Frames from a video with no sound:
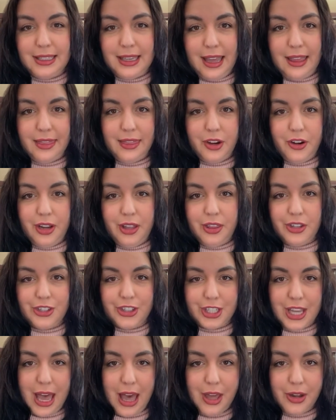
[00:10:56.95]
again, they're in the
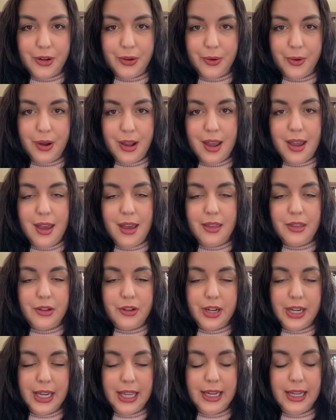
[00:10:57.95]
shadow.
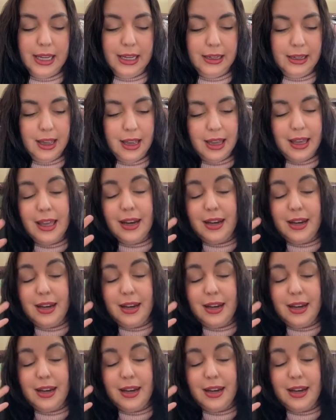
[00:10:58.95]
They're hidden.